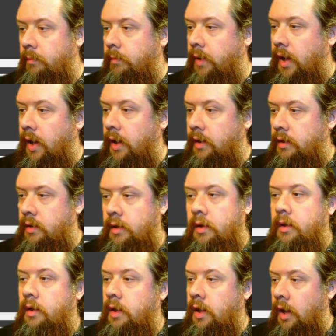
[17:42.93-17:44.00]
but,
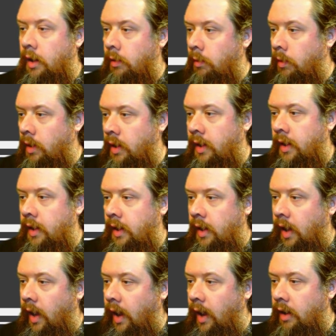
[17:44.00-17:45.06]
you know,
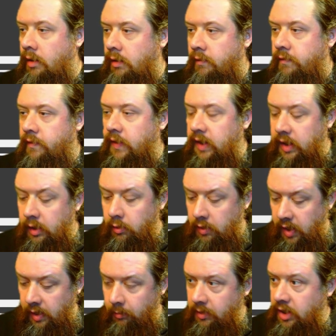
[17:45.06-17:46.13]
out of video
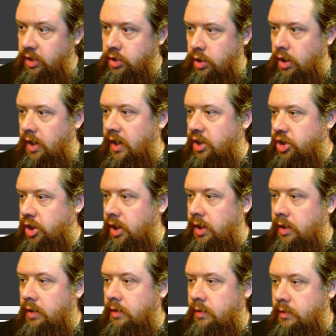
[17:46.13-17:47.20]
gamey
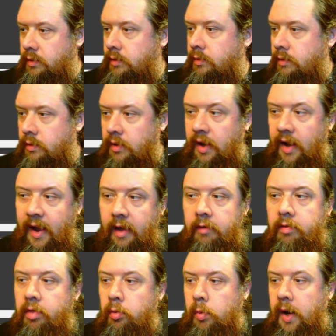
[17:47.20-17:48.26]
tradition, I
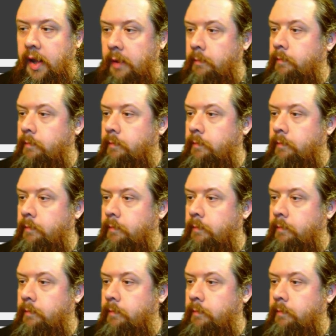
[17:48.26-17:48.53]
have 3.